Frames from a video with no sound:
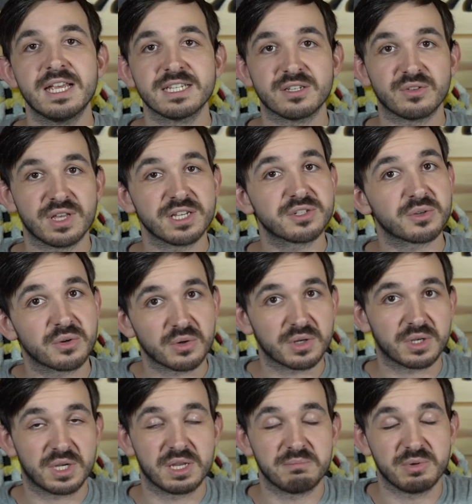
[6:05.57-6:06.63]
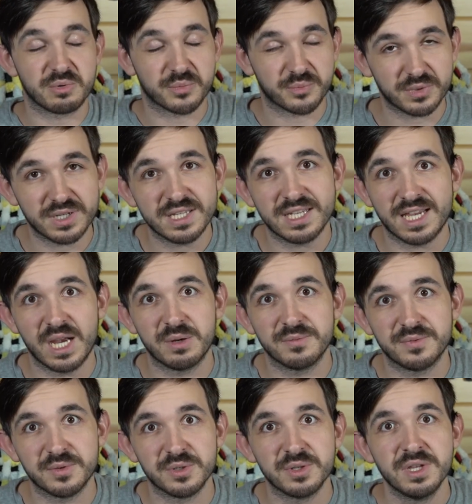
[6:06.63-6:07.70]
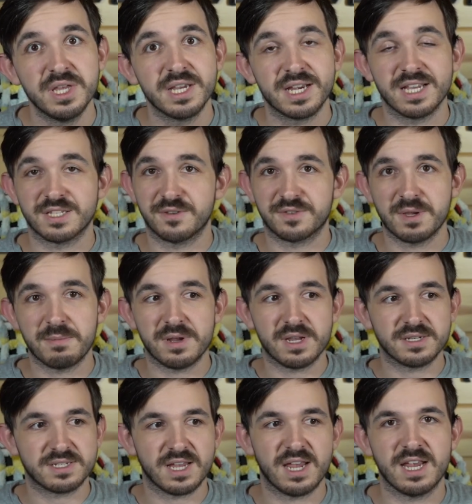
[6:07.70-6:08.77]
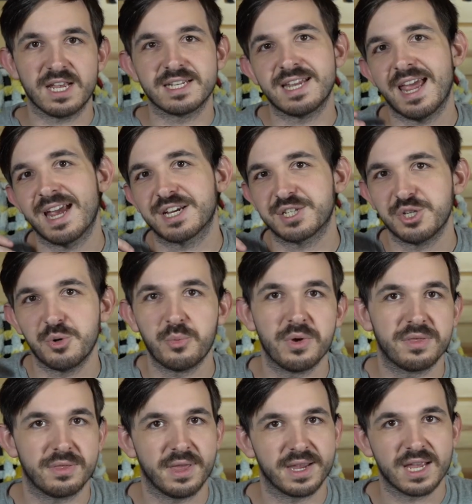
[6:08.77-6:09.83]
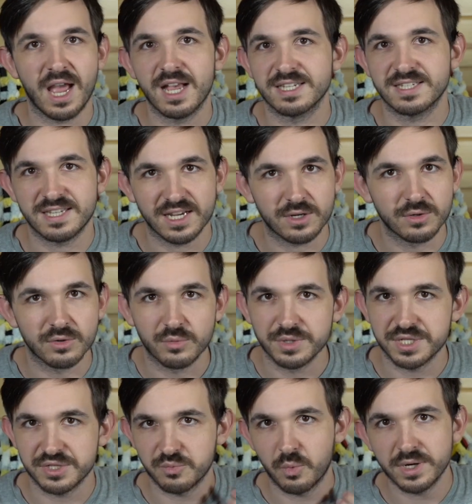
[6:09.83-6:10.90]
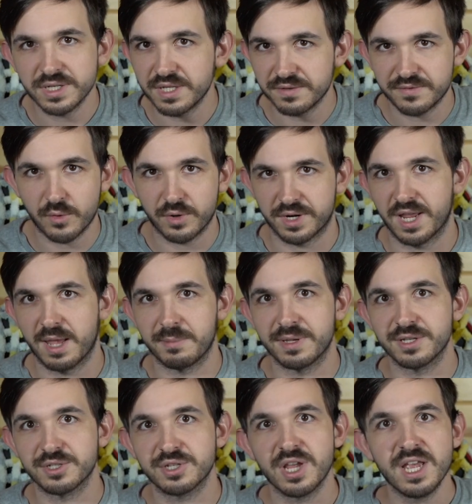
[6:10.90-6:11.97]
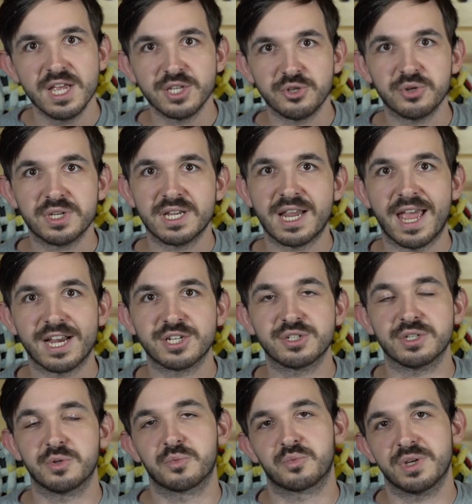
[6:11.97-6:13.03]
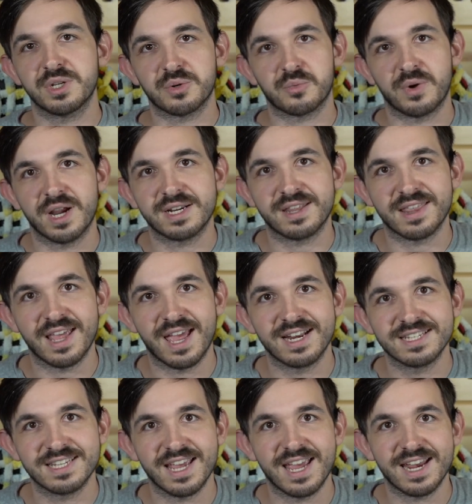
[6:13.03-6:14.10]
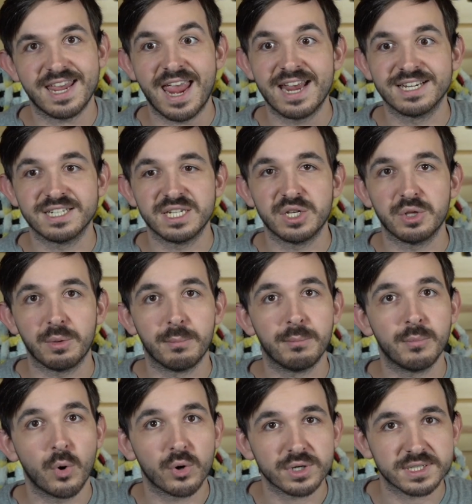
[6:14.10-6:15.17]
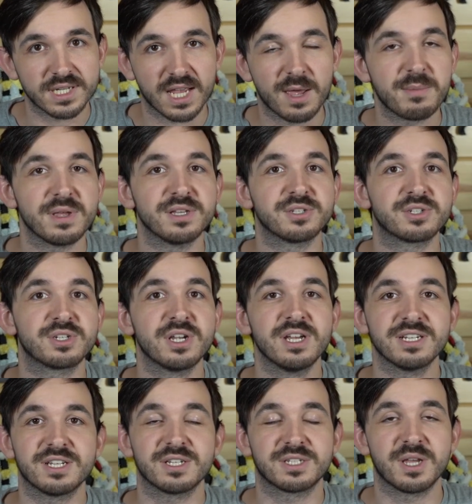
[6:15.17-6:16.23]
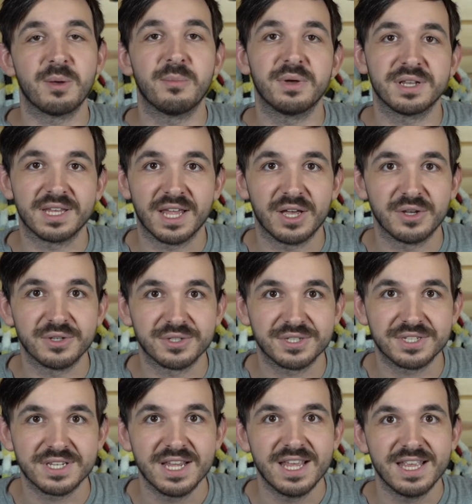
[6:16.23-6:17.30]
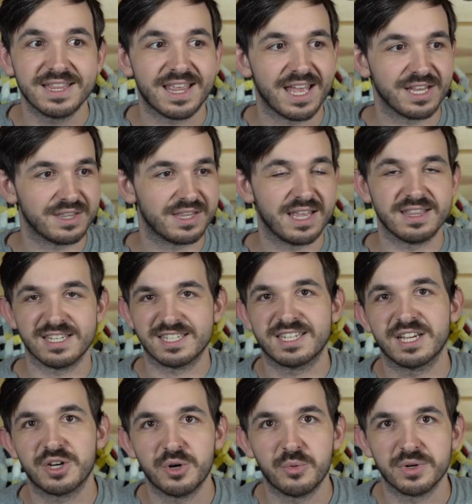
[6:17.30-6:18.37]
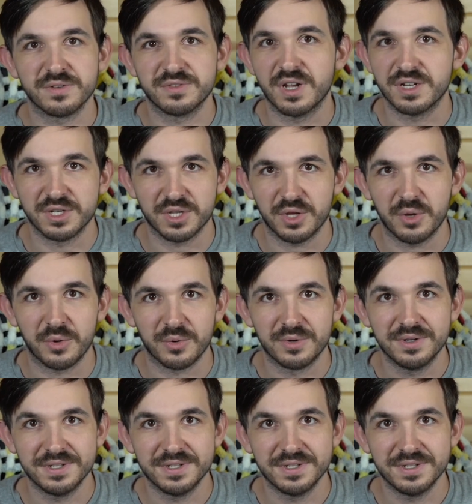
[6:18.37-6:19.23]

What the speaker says: So that can be really helpful, because if somebody, say, attacks you with like a sickle, which is 1d4 damage, you can actually redirect that attack and deal more damage to somebody else than the sickle would have done to you.